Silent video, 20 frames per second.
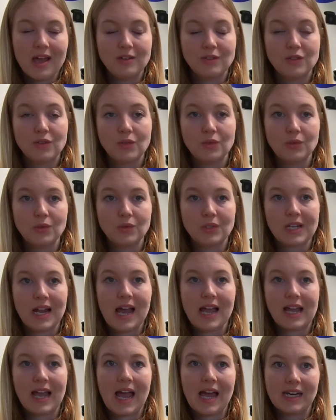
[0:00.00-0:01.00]
and tools
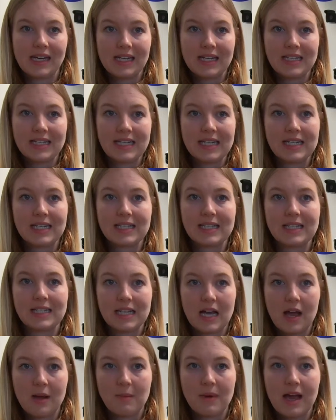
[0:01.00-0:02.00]
like analytics
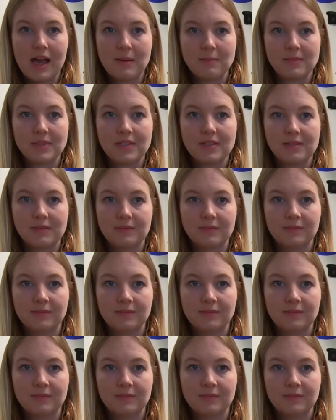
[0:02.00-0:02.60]
and time-lapse.